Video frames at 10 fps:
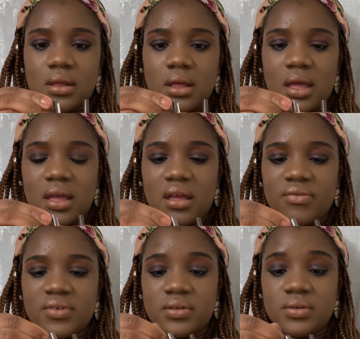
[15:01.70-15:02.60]
I
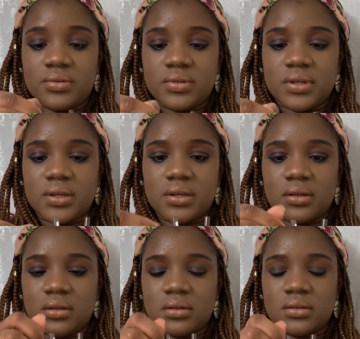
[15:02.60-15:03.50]
haven't used it
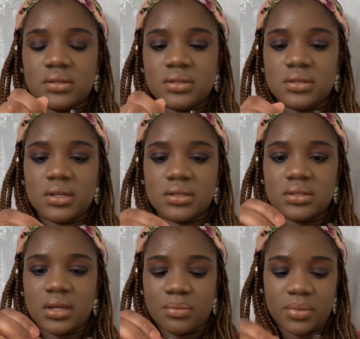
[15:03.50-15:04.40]

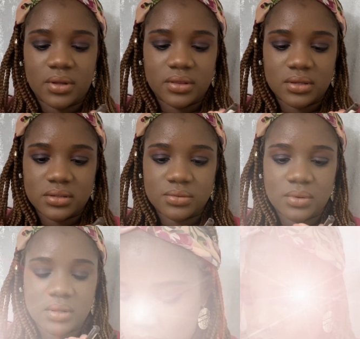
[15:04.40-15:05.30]
since I bought this
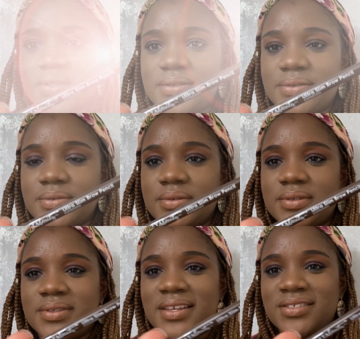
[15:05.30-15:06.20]
one. So
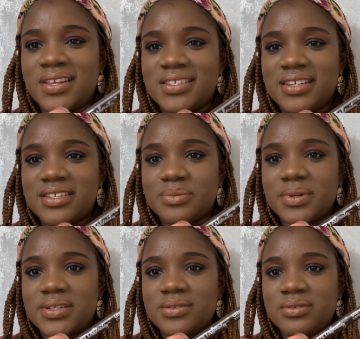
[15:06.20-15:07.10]
that's
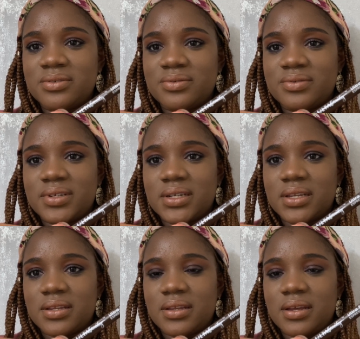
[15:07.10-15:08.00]
espresso right
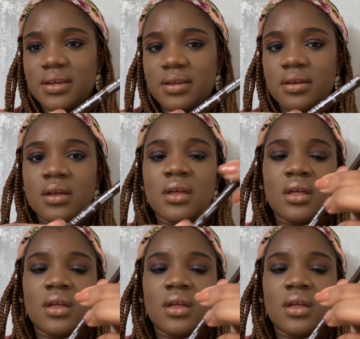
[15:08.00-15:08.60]
there.